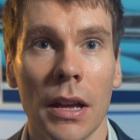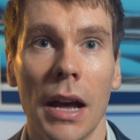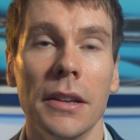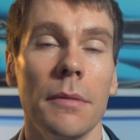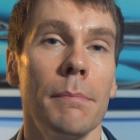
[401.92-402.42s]

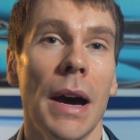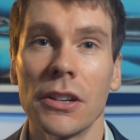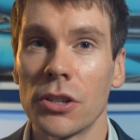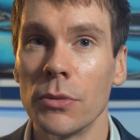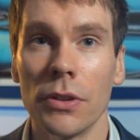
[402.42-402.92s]
and
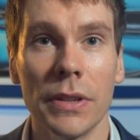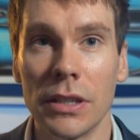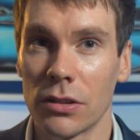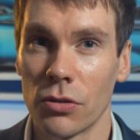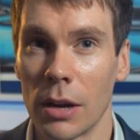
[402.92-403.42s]
management of
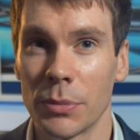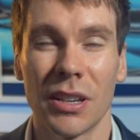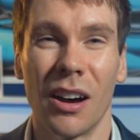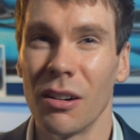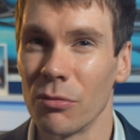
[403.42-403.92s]
these traps
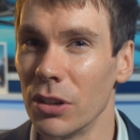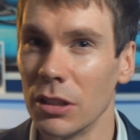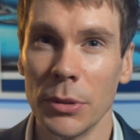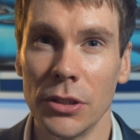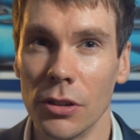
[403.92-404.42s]
can't really be